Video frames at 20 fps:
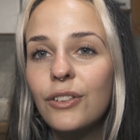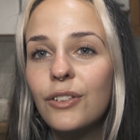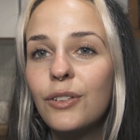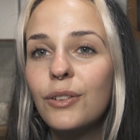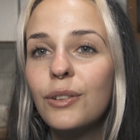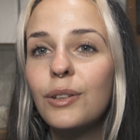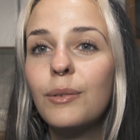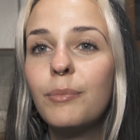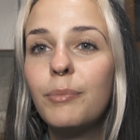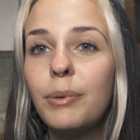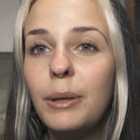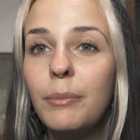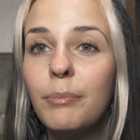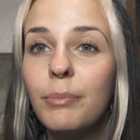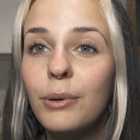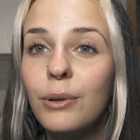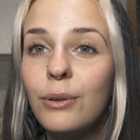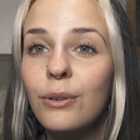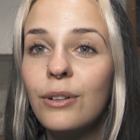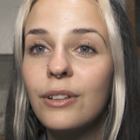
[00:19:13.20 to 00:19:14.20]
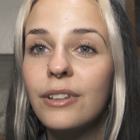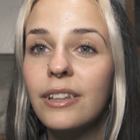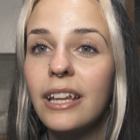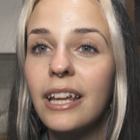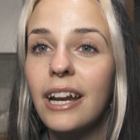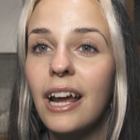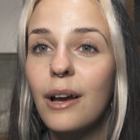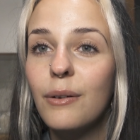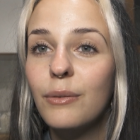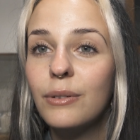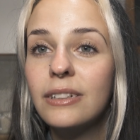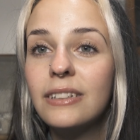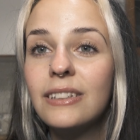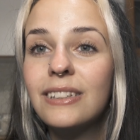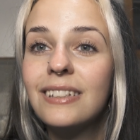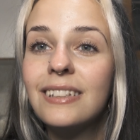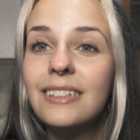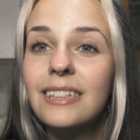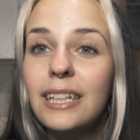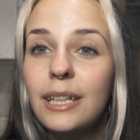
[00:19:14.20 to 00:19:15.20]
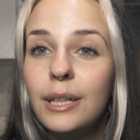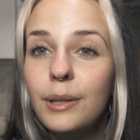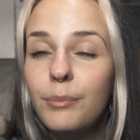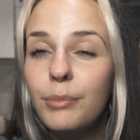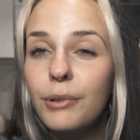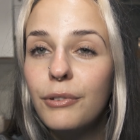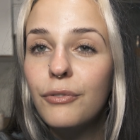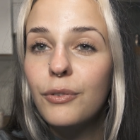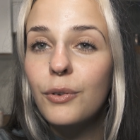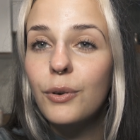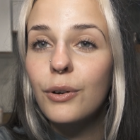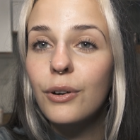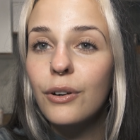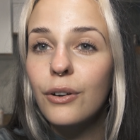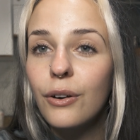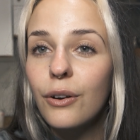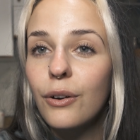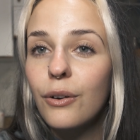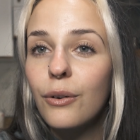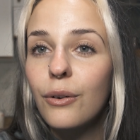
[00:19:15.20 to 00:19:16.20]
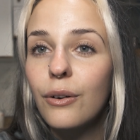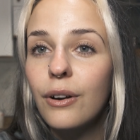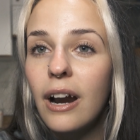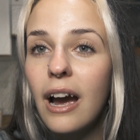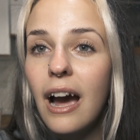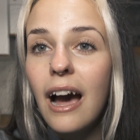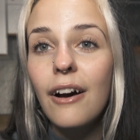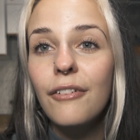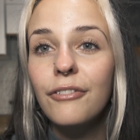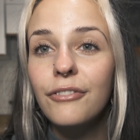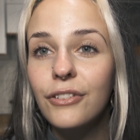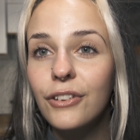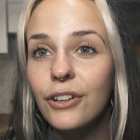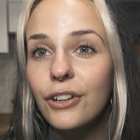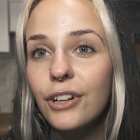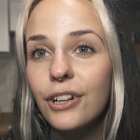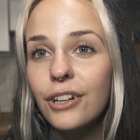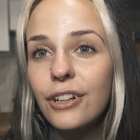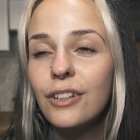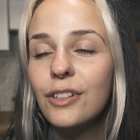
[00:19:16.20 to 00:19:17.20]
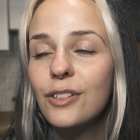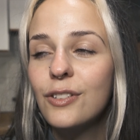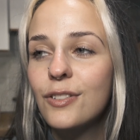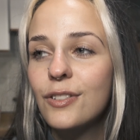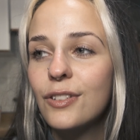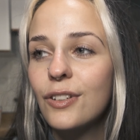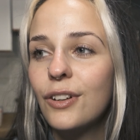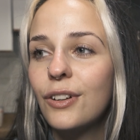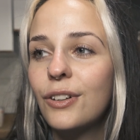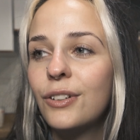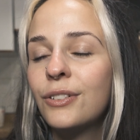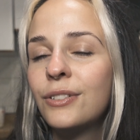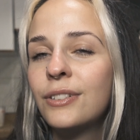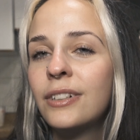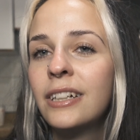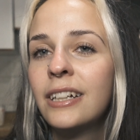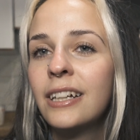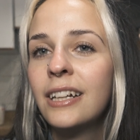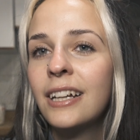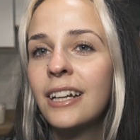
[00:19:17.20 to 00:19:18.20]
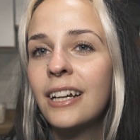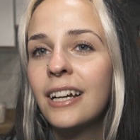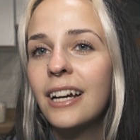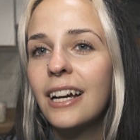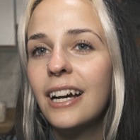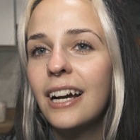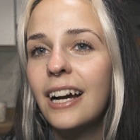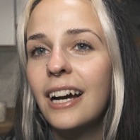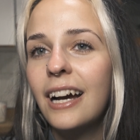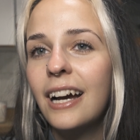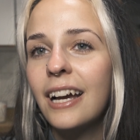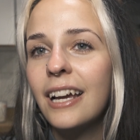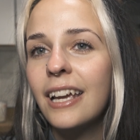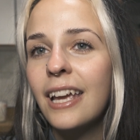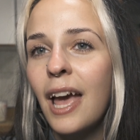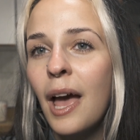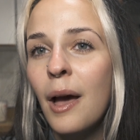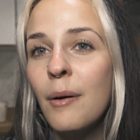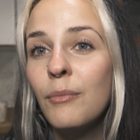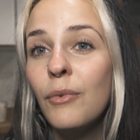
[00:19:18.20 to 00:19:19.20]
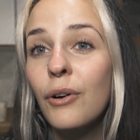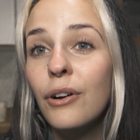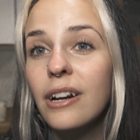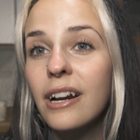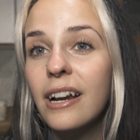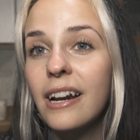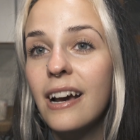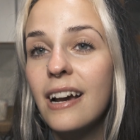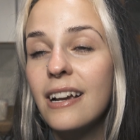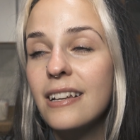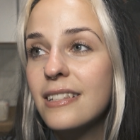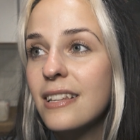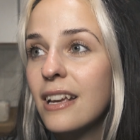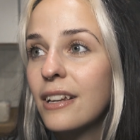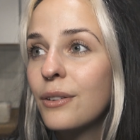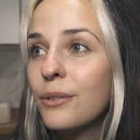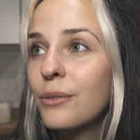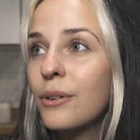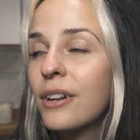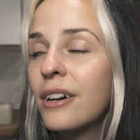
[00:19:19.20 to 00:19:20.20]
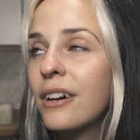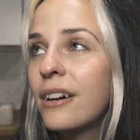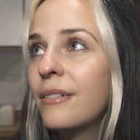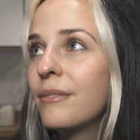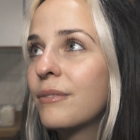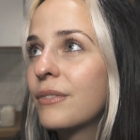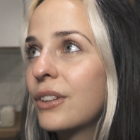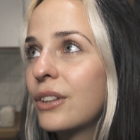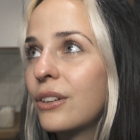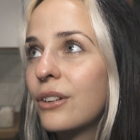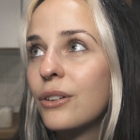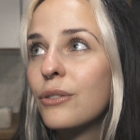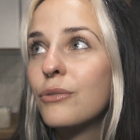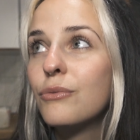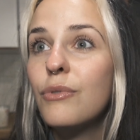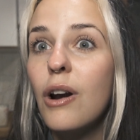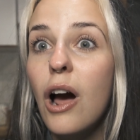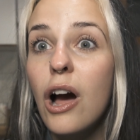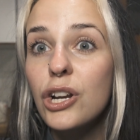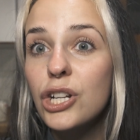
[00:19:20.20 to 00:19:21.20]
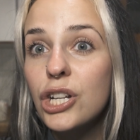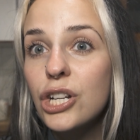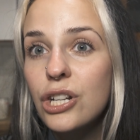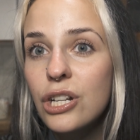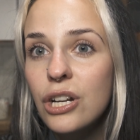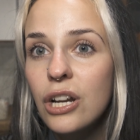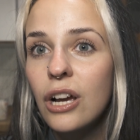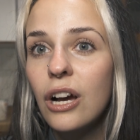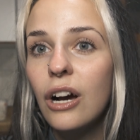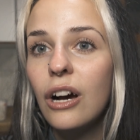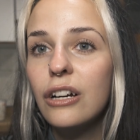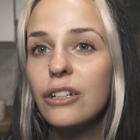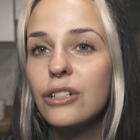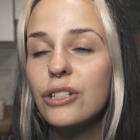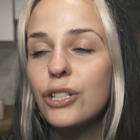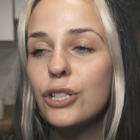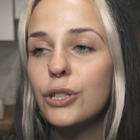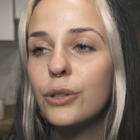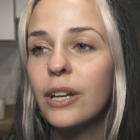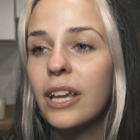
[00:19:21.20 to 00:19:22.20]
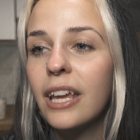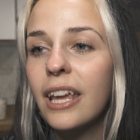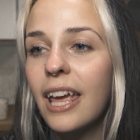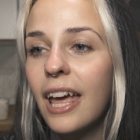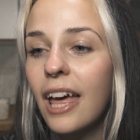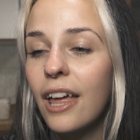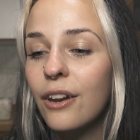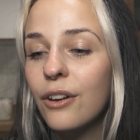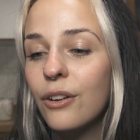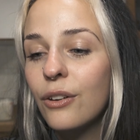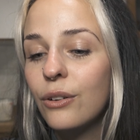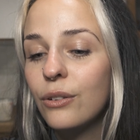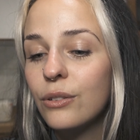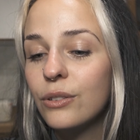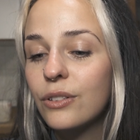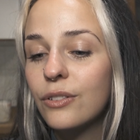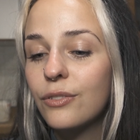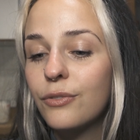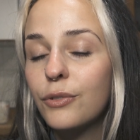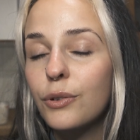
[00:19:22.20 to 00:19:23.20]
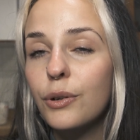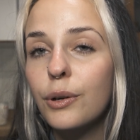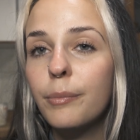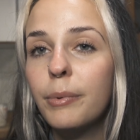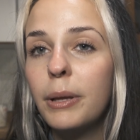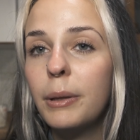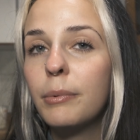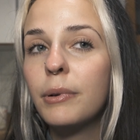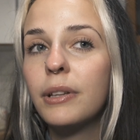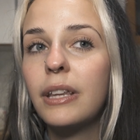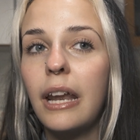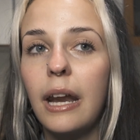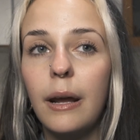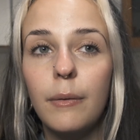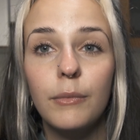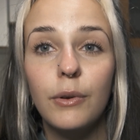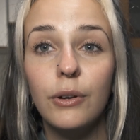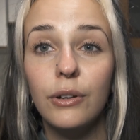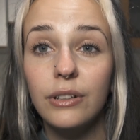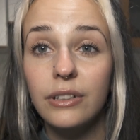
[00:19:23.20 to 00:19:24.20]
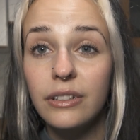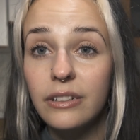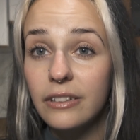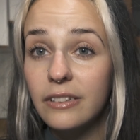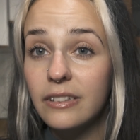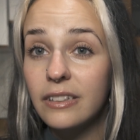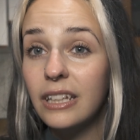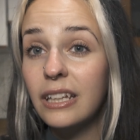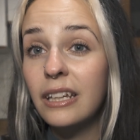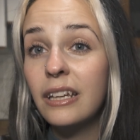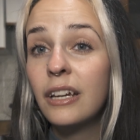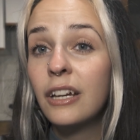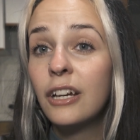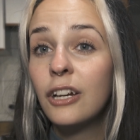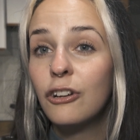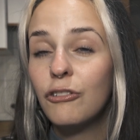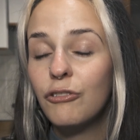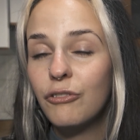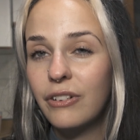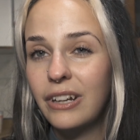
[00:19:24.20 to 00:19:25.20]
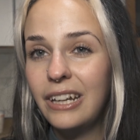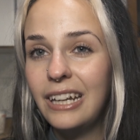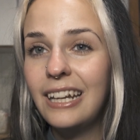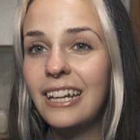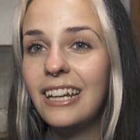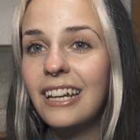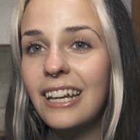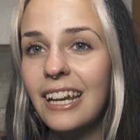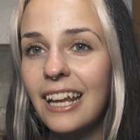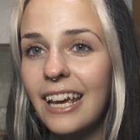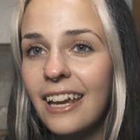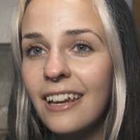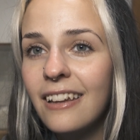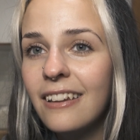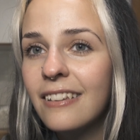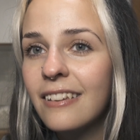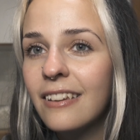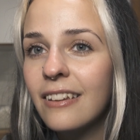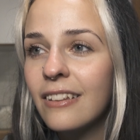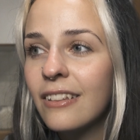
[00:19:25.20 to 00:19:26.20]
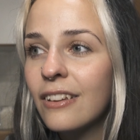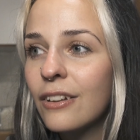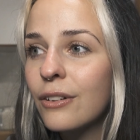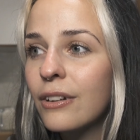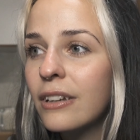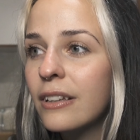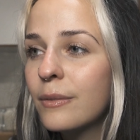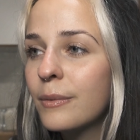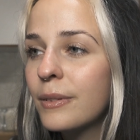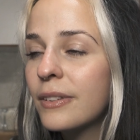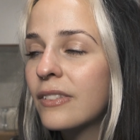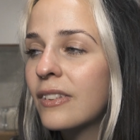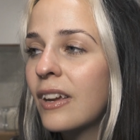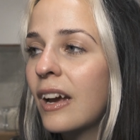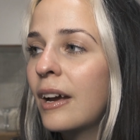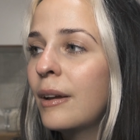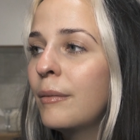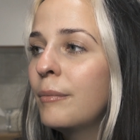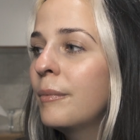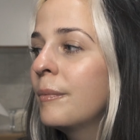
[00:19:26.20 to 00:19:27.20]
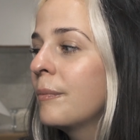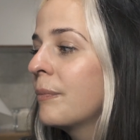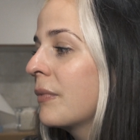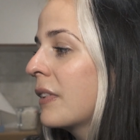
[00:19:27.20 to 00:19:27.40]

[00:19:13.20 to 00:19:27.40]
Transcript: to the people that I will see before or after. So I am organized. I don't want to, you know, rush on doing candles for people that I'm going to see really late in the Christmas time.